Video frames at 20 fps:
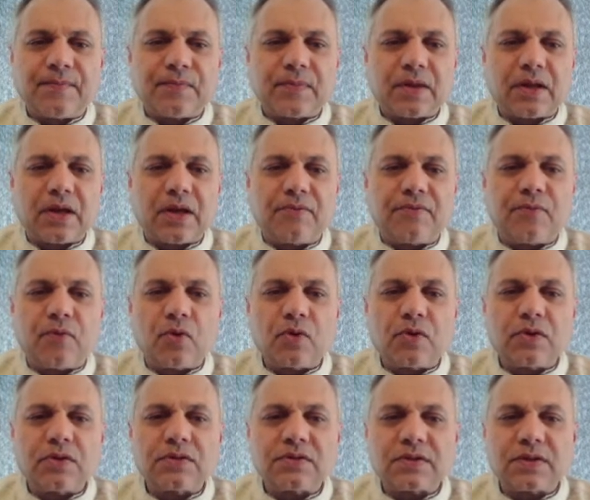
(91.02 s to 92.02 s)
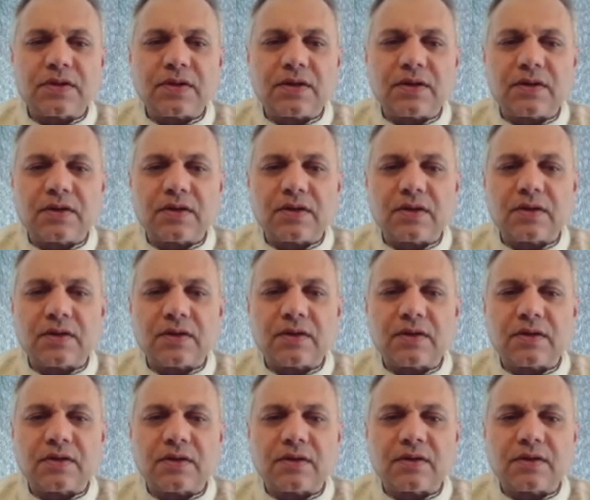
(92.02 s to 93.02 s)
Our focus in
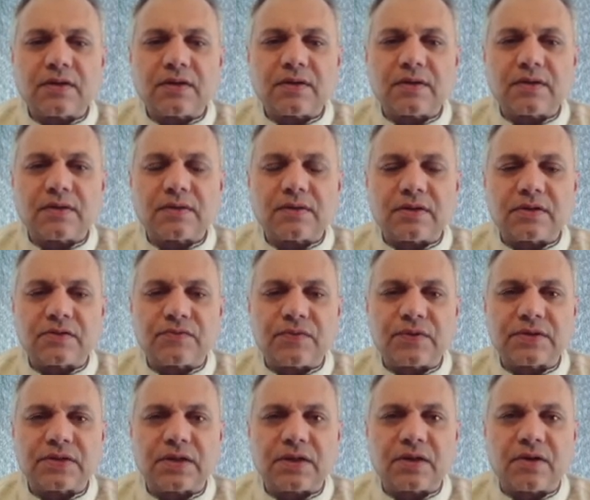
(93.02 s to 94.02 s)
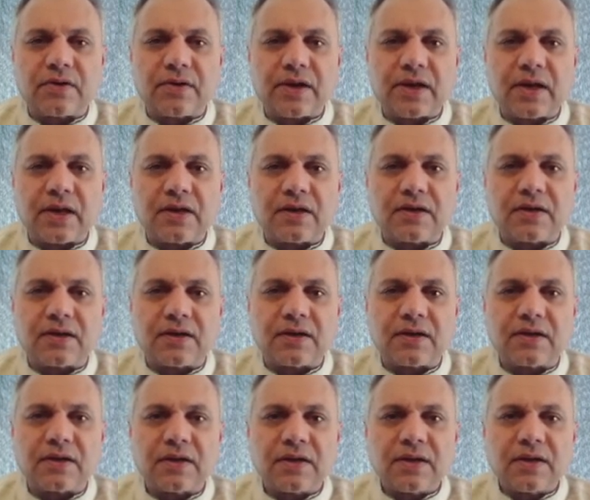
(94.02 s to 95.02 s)
this physical
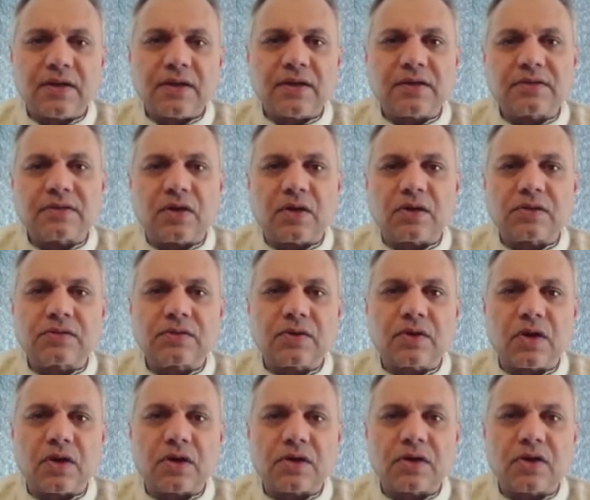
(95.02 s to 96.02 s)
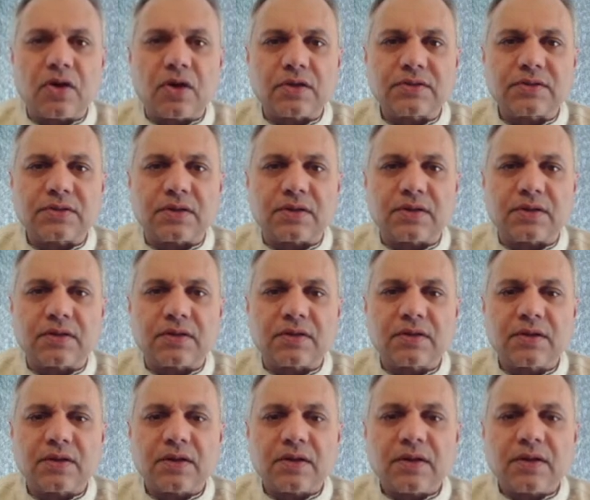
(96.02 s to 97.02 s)
reality is also not constant.
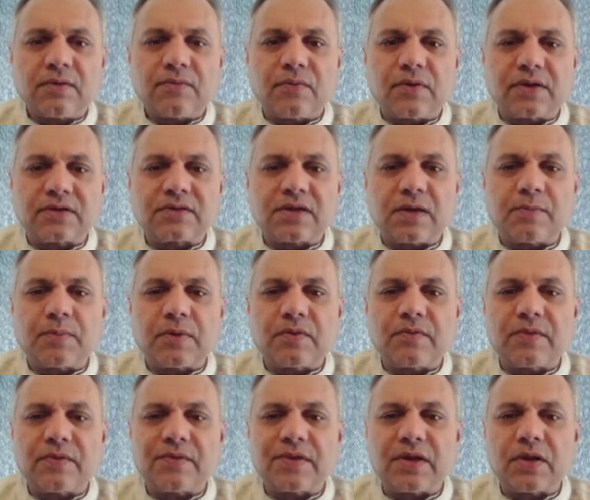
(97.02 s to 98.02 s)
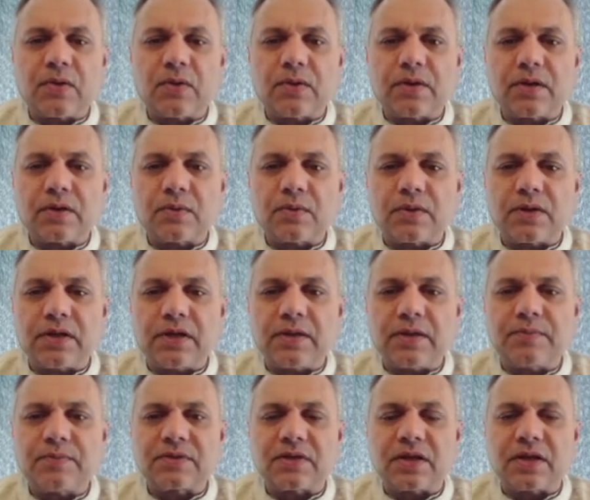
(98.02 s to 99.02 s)
For example, when we go into a deep
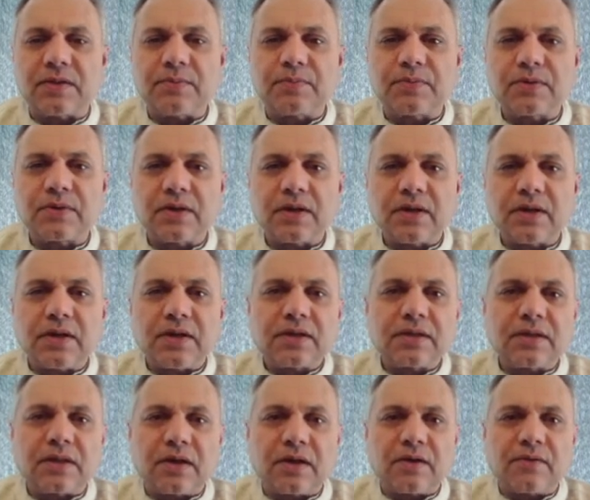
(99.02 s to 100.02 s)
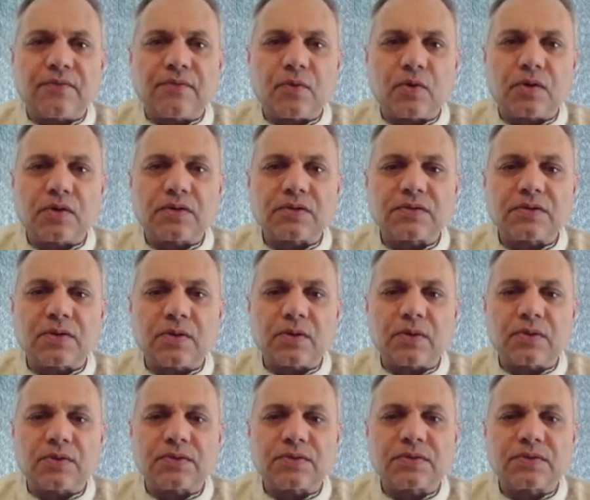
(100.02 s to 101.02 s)
sleep, then our focus
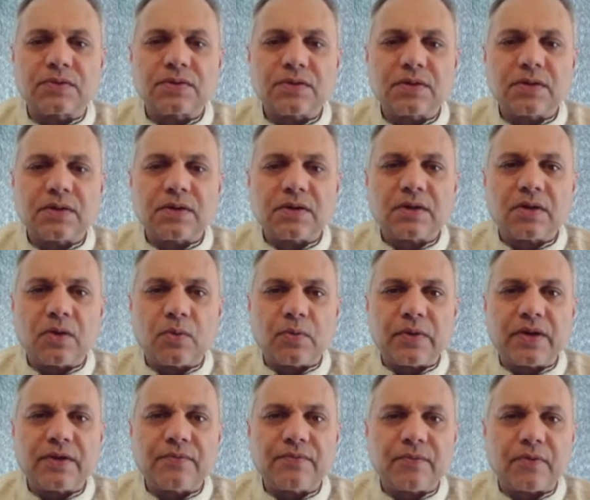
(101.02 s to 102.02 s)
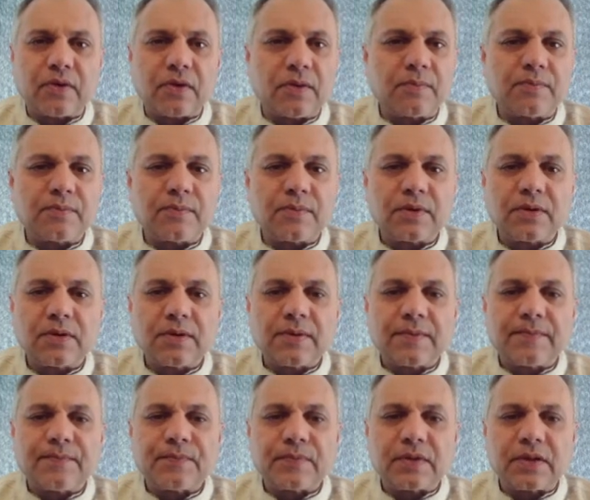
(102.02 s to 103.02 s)
goes away from
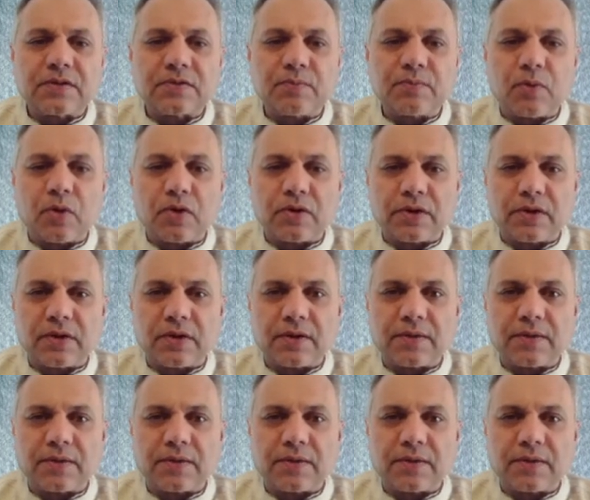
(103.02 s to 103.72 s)
this body.